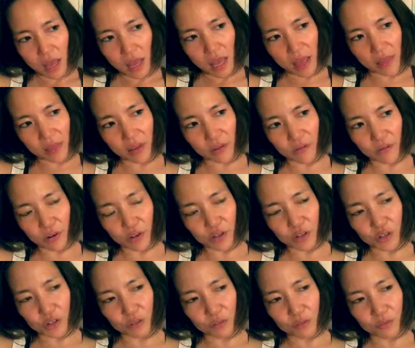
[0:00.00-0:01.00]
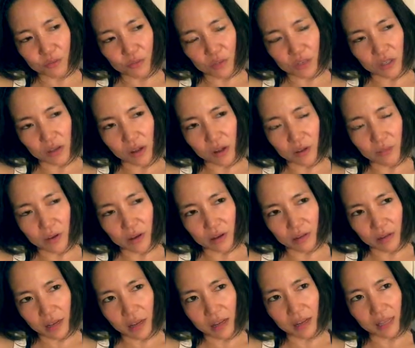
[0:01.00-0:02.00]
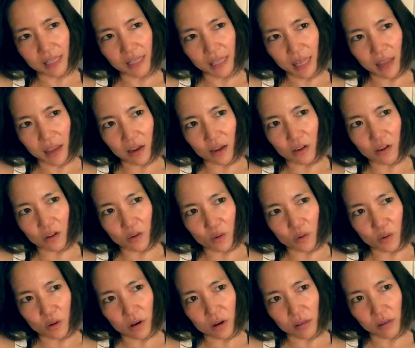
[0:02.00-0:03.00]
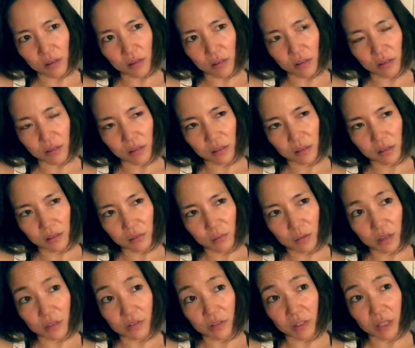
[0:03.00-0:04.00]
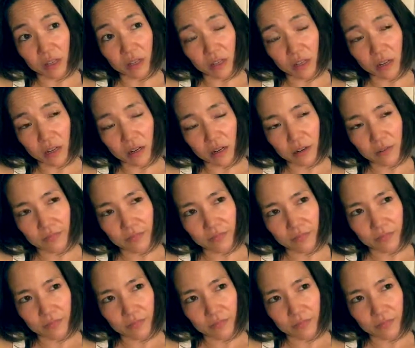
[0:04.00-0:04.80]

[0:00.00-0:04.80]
and then virtue, which is all about, yeah, like staying on your course and being really clear.